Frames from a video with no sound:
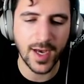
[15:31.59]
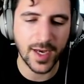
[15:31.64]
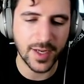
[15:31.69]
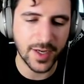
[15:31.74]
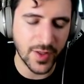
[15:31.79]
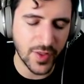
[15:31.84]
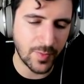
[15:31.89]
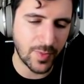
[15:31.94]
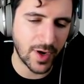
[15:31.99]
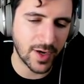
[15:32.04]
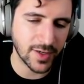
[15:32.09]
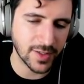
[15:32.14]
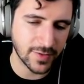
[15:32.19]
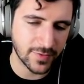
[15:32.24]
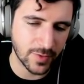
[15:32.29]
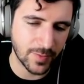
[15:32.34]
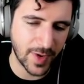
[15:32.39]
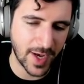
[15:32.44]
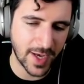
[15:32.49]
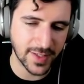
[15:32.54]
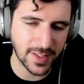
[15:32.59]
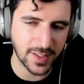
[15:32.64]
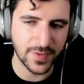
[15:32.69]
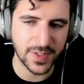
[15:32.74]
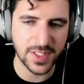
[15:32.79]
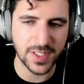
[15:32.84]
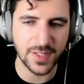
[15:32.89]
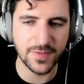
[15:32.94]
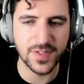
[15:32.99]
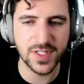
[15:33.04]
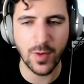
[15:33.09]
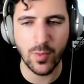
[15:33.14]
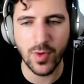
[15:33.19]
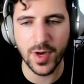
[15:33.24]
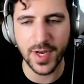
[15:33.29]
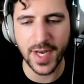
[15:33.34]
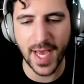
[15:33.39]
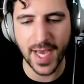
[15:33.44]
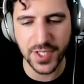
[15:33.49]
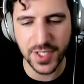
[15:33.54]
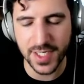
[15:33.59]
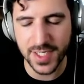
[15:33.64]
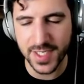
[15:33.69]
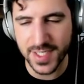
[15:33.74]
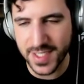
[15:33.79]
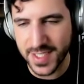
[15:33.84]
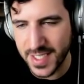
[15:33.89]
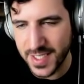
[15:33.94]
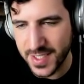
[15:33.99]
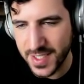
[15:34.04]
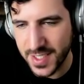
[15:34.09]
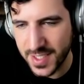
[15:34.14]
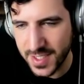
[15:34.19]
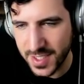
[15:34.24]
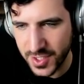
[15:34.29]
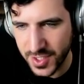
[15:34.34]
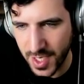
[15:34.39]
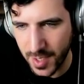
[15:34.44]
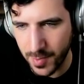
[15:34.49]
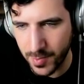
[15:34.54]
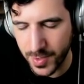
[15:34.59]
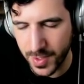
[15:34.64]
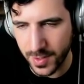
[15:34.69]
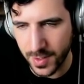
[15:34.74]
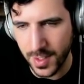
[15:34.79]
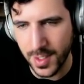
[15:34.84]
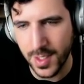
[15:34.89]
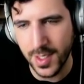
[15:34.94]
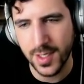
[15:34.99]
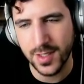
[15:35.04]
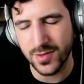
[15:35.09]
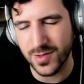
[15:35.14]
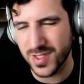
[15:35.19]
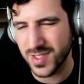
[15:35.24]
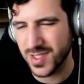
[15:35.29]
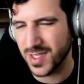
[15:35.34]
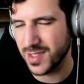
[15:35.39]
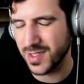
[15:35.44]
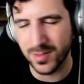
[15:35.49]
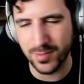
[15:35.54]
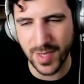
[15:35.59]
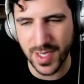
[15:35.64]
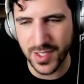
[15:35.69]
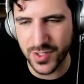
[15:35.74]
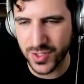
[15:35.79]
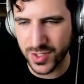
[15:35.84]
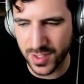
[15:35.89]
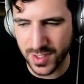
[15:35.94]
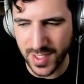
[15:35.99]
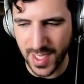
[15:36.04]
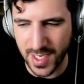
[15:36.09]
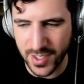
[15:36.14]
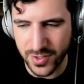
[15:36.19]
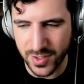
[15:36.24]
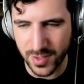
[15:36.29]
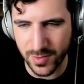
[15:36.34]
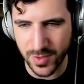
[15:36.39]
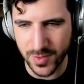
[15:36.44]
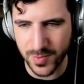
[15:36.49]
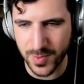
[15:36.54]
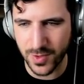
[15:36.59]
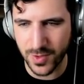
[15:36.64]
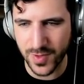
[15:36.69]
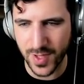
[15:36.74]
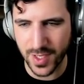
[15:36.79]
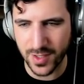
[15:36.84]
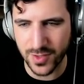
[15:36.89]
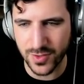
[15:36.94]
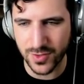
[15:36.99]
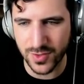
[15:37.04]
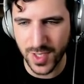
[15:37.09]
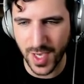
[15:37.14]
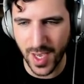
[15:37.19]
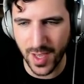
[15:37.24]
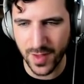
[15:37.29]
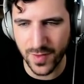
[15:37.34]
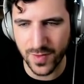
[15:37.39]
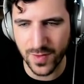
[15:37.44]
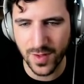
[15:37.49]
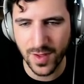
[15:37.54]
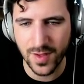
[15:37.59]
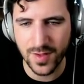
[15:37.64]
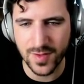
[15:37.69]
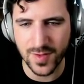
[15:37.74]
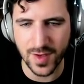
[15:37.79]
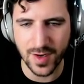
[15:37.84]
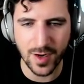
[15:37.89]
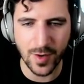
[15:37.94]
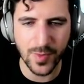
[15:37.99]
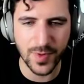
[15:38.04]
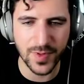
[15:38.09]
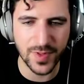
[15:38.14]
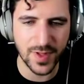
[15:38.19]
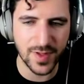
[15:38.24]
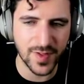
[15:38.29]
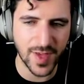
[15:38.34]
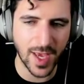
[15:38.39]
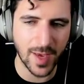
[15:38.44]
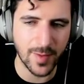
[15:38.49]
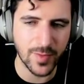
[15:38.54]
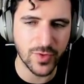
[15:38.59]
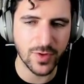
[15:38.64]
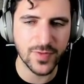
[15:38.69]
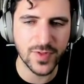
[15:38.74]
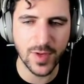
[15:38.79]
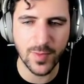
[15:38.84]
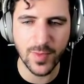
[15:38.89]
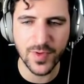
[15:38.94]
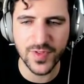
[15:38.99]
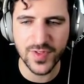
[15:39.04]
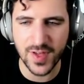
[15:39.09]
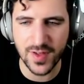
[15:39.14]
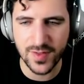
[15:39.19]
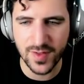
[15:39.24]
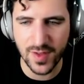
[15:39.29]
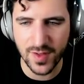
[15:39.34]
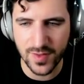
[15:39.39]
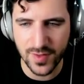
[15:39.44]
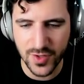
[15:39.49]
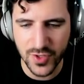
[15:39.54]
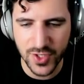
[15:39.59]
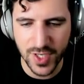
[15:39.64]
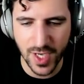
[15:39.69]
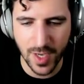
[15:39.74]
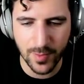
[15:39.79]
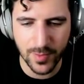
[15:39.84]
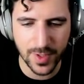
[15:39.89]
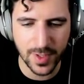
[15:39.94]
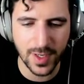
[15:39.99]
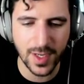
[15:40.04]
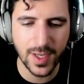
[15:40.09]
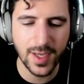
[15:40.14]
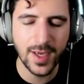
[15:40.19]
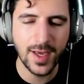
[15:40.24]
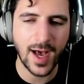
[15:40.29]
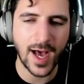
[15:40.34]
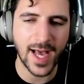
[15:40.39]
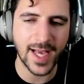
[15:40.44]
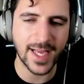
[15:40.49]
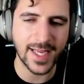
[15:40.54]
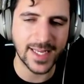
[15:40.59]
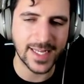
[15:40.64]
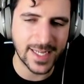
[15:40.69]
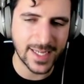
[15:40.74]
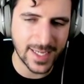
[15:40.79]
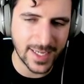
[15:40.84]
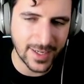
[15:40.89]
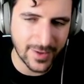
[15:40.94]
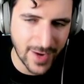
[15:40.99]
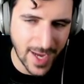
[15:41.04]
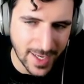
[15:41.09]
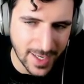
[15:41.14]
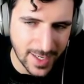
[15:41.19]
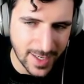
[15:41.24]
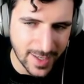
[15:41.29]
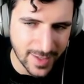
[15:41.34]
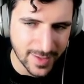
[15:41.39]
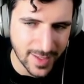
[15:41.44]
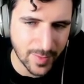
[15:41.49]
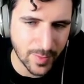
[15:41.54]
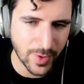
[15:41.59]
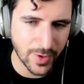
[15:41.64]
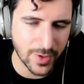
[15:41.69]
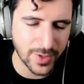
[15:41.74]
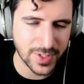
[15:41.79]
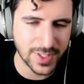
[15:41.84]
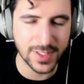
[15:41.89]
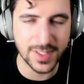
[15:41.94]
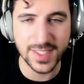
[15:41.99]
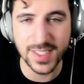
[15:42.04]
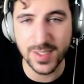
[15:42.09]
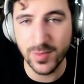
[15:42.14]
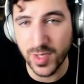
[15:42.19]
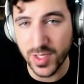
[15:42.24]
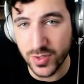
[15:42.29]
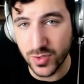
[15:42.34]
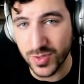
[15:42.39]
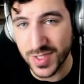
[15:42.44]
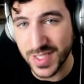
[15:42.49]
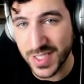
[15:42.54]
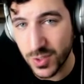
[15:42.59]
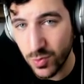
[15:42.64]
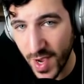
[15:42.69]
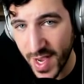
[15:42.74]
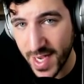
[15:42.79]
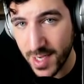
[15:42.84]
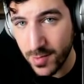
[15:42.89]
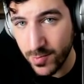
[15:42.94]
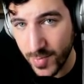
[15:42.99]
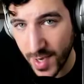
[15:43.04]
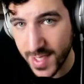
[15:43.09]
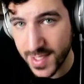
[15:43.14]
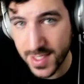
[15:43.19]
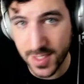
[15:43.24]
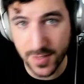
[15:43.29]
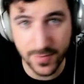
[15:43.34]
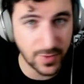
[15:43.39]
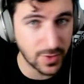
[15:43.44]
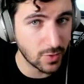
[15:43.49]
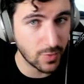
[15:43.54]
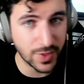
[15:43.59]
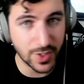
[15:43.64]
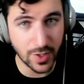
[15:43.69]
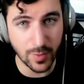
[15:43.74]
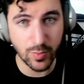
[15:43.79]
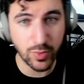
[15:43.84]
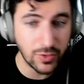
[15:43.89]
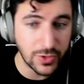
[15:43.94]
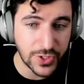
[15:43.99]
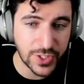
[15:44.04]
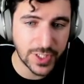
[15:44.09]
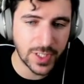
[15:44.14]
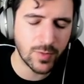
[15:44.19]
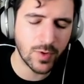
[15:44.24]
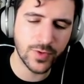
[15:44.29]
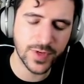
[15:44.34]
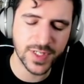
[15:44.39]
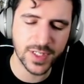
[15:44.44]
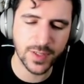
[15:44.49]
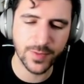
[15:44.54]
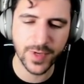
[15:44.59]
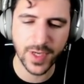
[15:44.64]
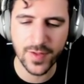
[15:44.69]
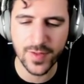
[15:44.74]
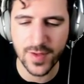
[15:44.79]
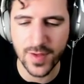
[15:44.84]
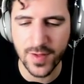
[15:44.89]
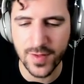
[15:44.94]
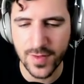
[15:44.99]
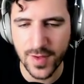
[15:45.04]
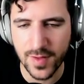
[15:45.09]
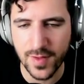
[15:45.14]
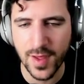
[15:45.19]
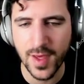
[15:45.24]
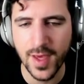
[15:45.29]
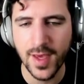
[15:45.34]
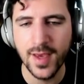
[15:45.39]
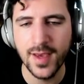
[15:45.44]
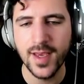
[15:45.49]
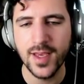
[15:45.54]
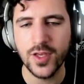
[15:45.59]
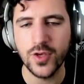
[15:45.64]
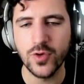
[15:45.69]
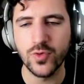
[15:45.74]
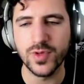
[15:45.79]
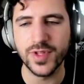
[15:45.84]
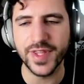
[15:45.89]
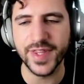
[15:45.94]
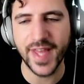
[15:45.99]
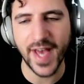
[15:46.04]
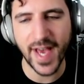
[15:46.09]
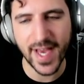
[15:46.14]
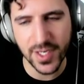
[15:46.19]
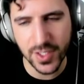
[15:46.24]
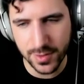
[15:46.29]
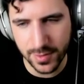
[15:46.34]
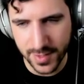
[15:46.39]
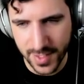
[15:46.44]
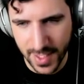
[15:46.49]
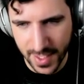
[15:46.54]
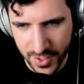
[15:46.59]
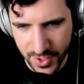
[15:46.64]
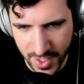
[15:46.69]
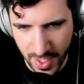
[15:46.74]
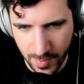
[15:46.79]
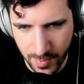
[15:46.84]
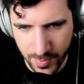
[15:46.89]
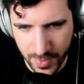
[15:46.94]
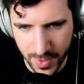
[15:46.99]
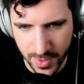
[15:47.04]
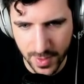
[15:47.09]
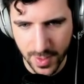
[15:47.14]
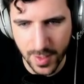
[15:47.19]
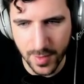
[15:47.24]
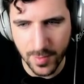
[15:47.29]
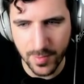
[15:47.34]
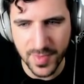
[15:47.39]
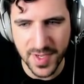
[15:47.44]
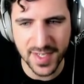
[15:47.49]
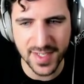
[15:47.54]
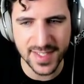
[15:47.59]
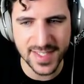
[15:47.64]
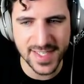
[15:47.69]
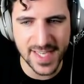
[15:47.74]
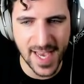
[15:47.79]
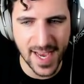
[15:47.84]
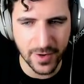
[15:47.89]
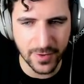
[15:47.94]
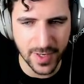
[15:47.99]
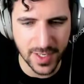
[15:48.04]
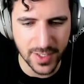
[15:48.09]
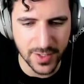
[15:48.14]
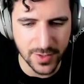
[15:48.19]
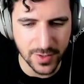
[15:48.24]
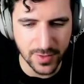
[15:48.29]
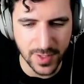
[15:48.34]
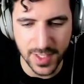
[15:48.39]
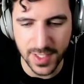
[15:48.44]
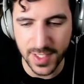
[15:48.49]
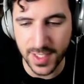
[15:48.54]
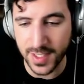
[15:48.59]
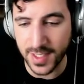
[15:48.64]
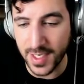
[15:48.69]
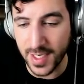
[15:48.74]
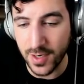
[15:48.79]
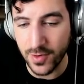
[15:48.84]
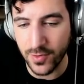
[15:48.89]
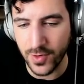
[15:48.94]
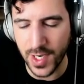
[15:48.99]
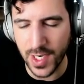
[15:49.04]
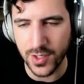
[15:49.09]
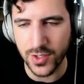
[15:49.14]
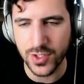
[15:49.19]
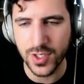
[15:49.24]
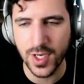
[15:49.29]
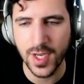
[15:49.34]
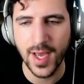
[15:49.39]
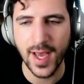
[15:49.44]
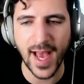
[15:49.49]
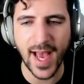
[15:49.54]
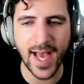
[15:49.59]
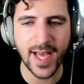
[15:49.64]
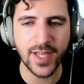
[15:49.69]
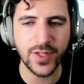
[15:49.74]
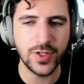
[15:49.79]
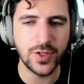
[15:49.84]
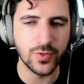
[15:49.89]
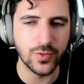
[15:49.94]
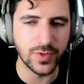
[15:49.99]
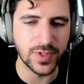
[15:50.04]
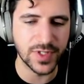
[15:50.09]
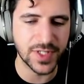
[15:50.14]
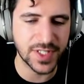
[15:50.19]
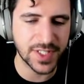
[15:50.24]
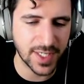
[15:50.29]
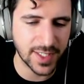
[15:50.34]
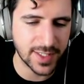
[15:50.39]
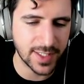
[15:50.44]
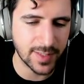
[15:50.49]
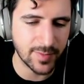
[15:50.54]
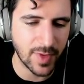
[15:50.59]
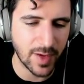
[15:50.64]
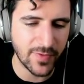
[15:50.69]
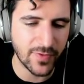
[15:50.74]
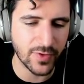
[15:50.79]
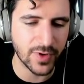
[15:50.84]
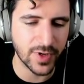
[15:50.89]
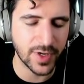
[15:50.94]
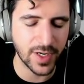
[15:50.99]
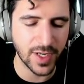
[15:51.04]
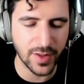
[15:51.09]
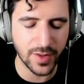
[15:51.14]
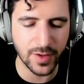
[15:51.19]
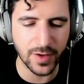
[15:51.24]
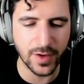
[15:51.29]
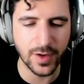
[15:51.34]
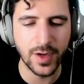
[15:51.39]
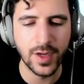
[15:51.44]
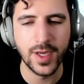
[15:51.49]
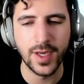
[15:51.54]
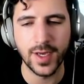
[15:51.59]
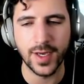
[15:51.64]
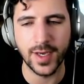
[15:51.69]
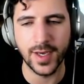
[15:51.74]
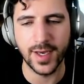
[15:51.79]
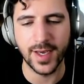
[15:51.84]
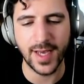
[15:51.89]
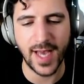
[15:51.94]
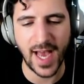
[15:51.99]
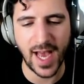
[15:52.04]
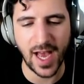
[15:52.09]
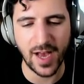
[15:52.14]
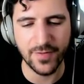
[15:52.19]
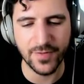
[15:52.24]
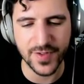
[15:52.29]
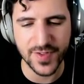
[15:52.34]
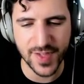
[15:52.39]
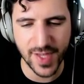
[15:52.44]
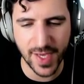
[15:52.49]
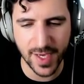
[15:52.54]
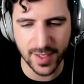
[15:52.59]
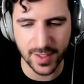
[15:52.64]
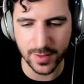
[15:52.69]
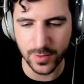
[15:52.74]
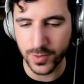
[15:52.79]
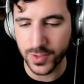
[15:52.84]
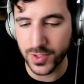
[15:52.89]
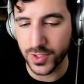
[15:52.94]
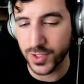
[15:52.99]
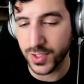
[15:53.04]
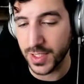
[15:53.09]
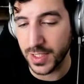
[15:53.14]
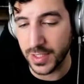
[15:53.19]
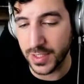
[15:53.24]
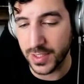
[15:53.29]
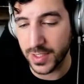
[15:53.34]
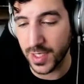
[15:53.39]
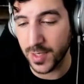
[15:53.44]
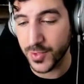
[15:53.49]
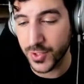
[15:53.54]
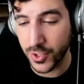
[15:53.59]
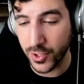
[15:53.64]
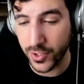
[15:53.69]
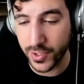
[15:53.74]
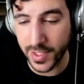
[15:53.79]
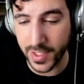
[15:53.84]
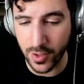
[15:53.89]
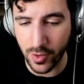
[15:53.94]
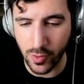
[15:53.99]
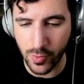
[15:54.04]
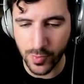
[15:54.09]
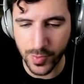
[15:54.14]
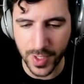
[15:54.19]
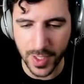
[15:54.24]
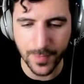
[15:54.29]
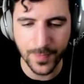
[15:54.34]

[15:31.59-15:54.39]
Another part of her passive is if someone actually CCs a champion. The reason I didn't mention it naturally was because I just can't set it up in this game. So if someone CCs this champion, I can right-click that person, similar to Swain passive. You know, when you pull someone when someone gets CC'd, you will dash to that champion, be in attack range already, in E range, and you will stun them up for another half a second, which is absurdly OP.